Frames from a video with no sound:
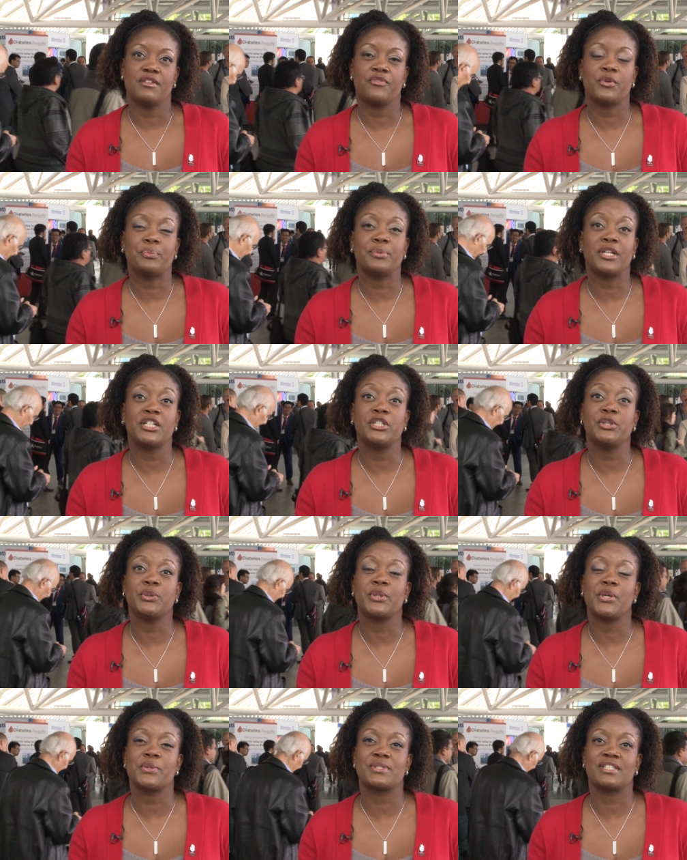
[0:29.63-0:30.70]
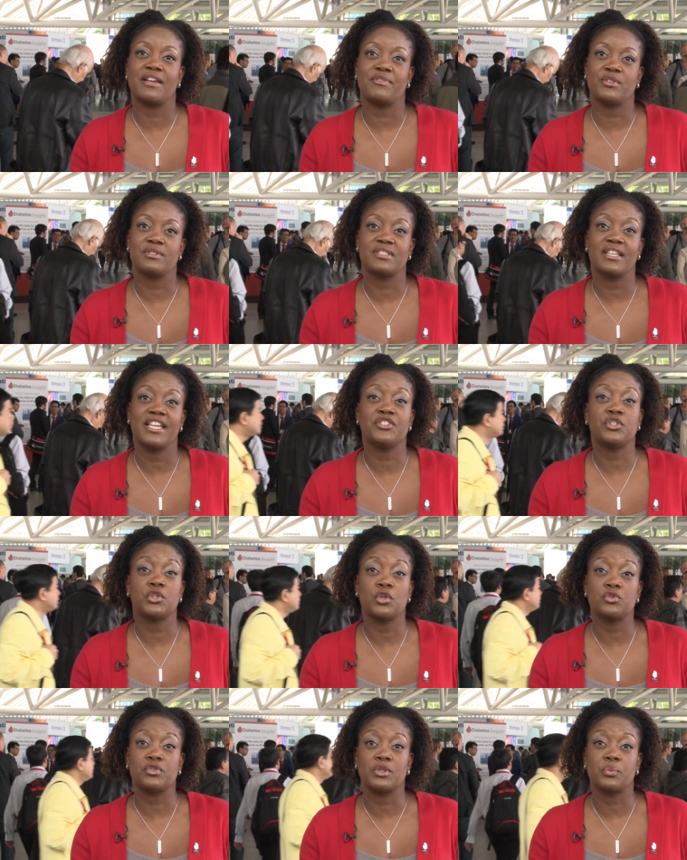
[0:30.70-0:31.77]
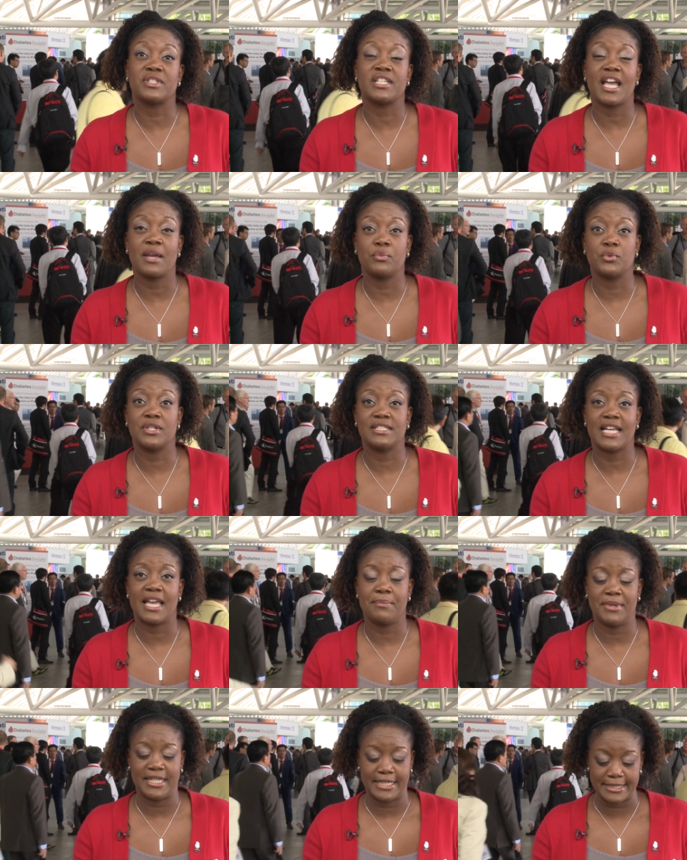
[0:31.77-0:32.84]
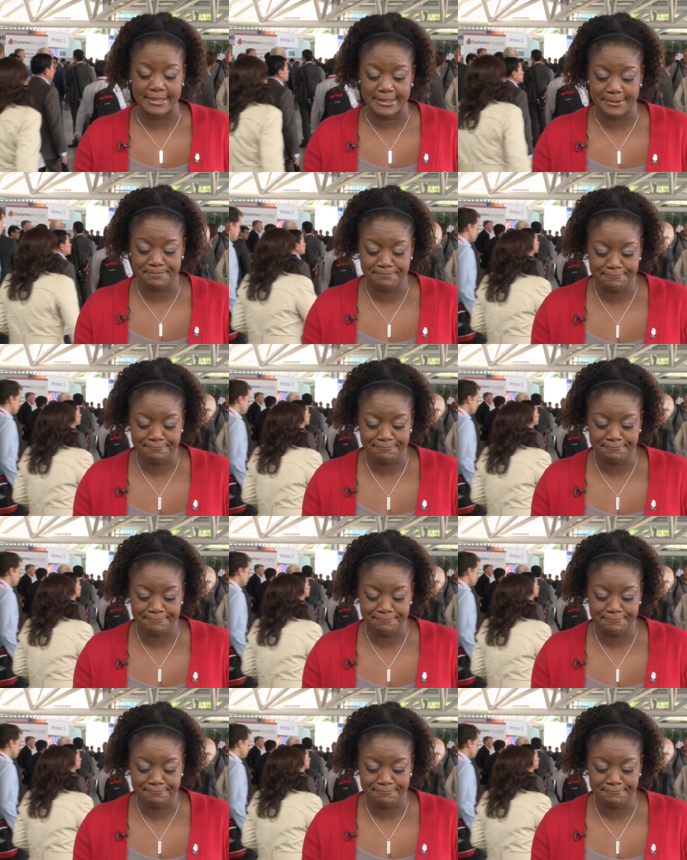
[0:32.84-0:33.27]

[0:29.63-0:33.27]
for blood glucose levels in children with type 1 diabetes.